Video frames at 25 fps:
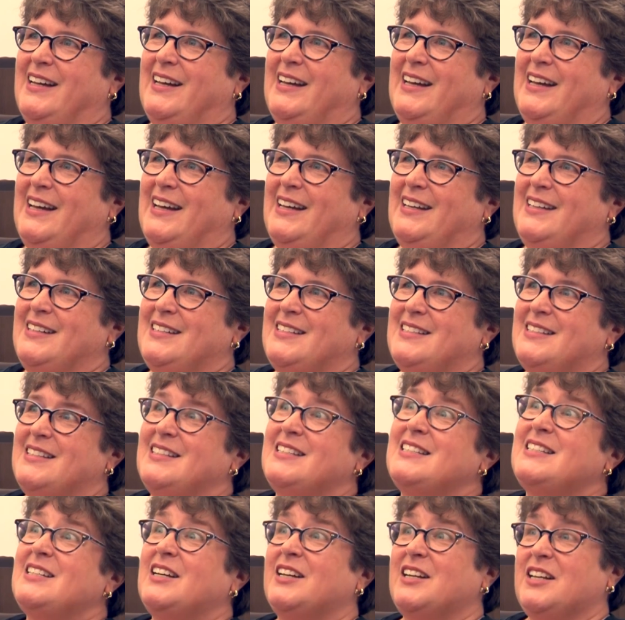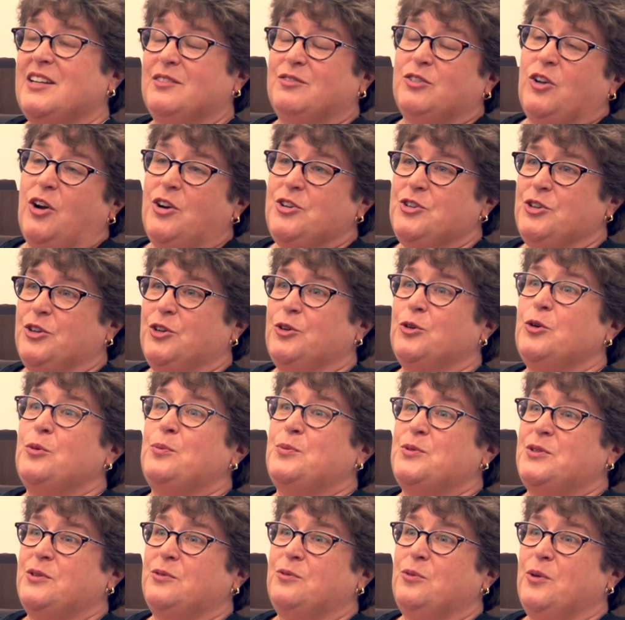and the study of larger
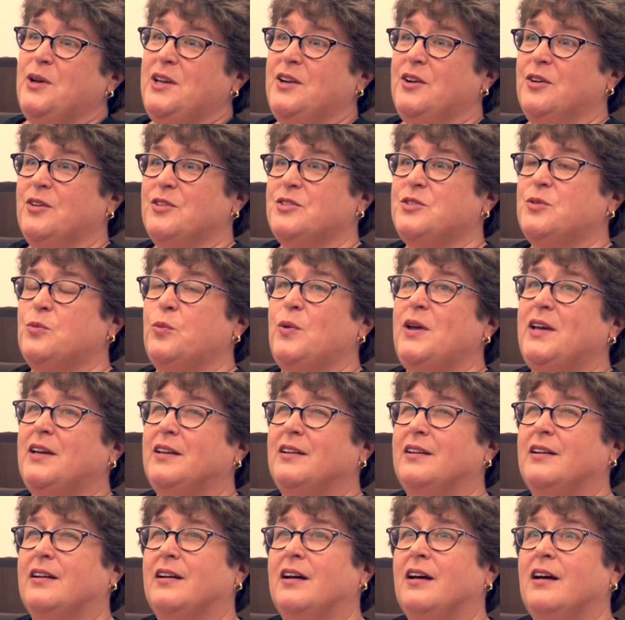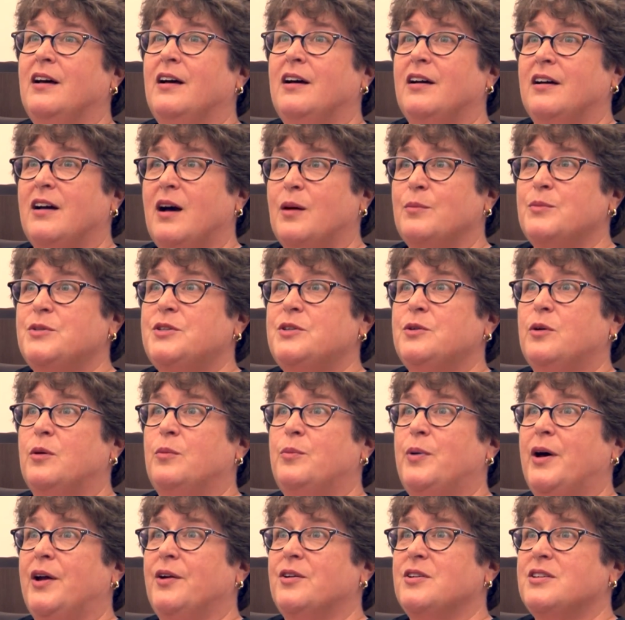groups of readers, we can come to a
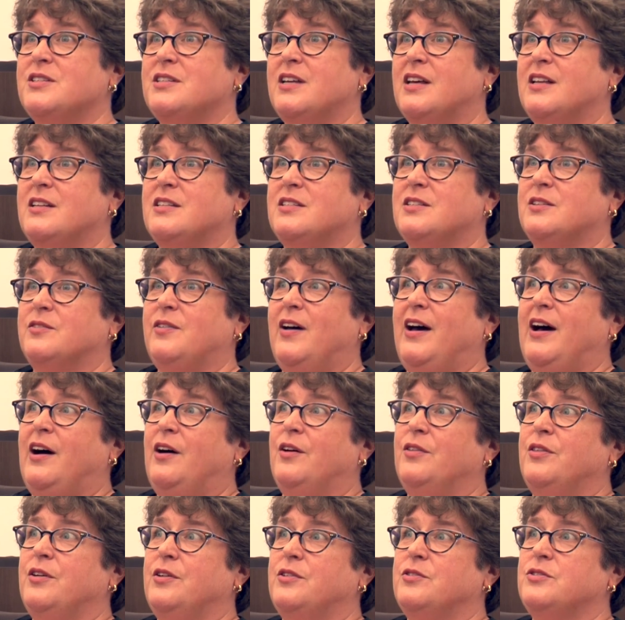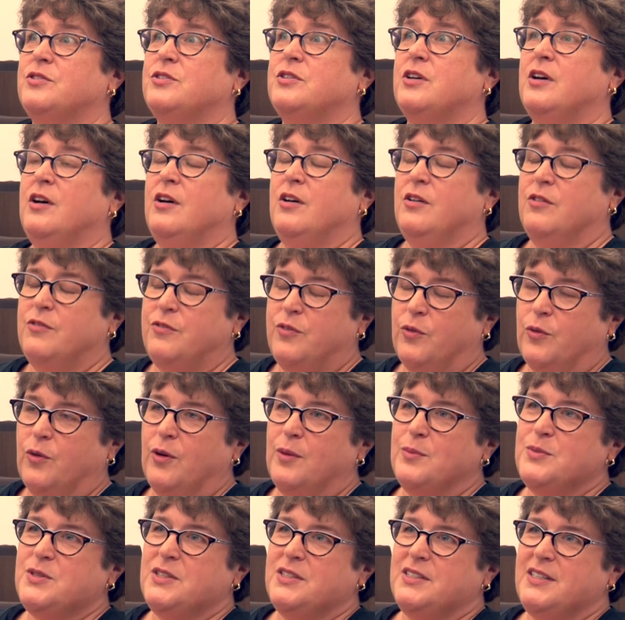better sense of how those
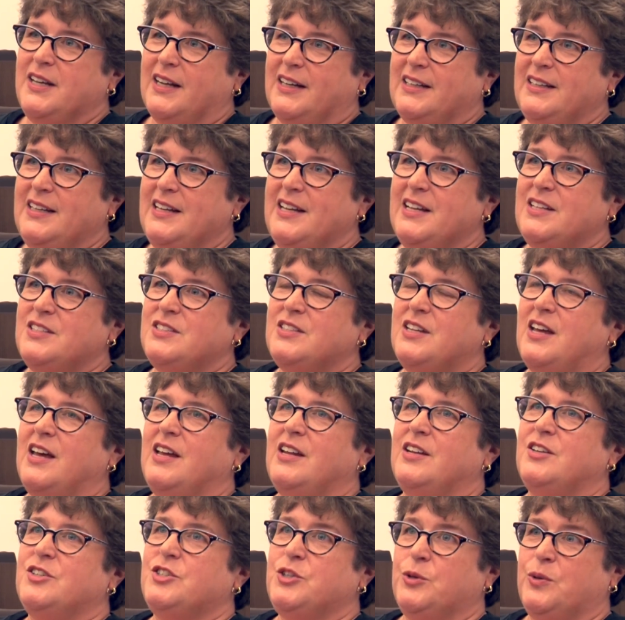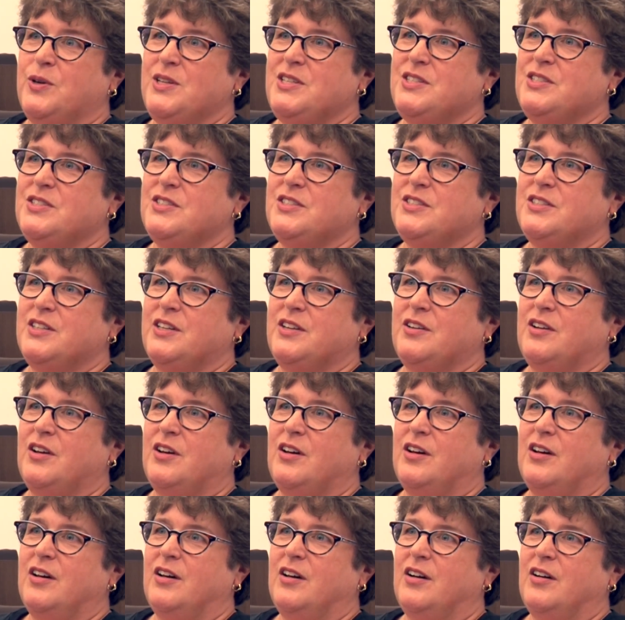forms and techniques and choices that
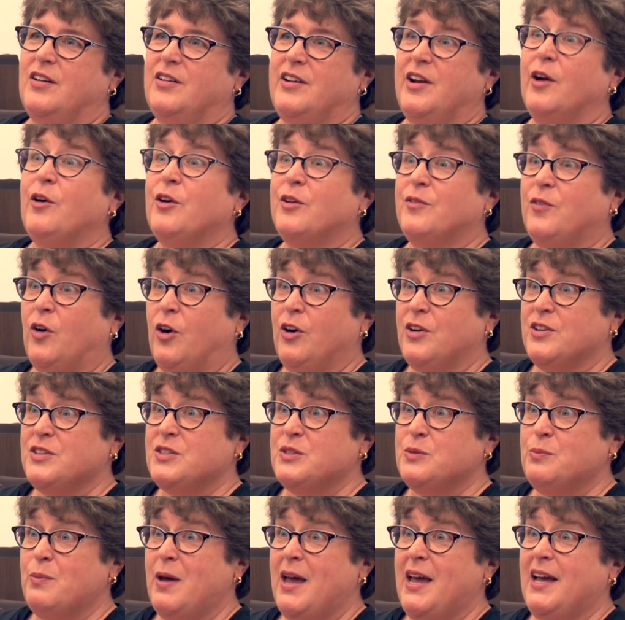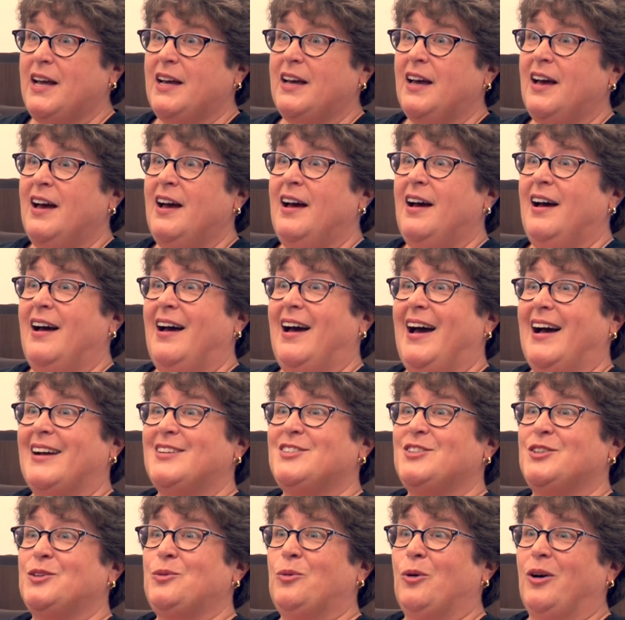narrative artists make
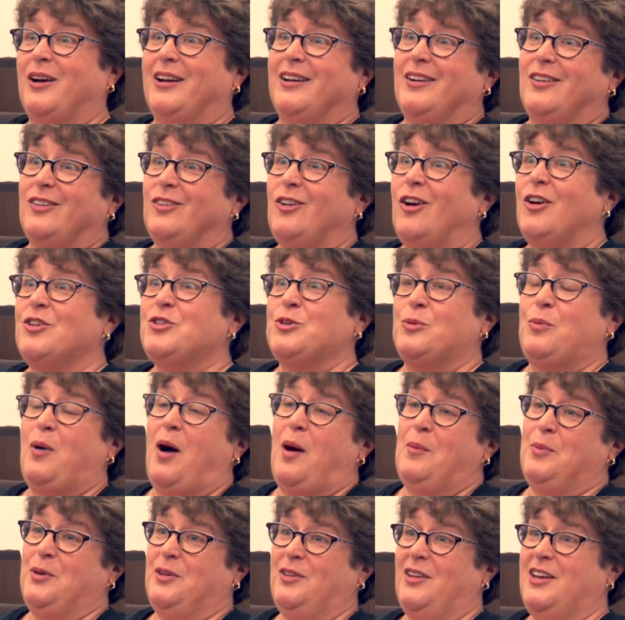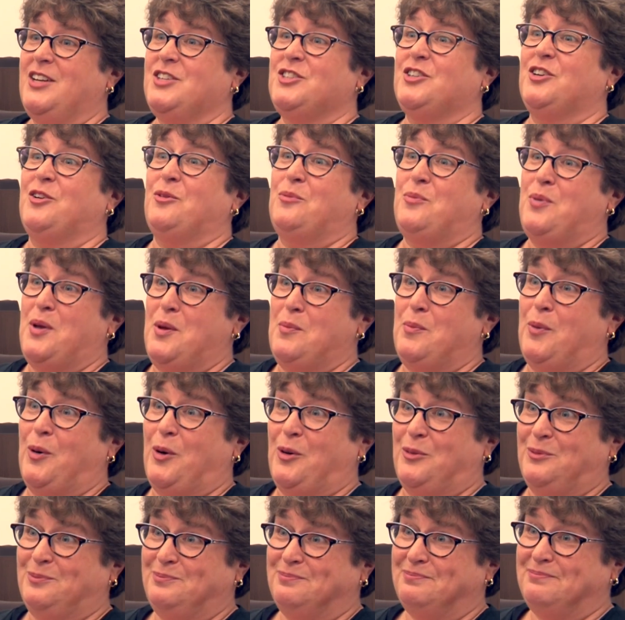actually work in a larger population of people.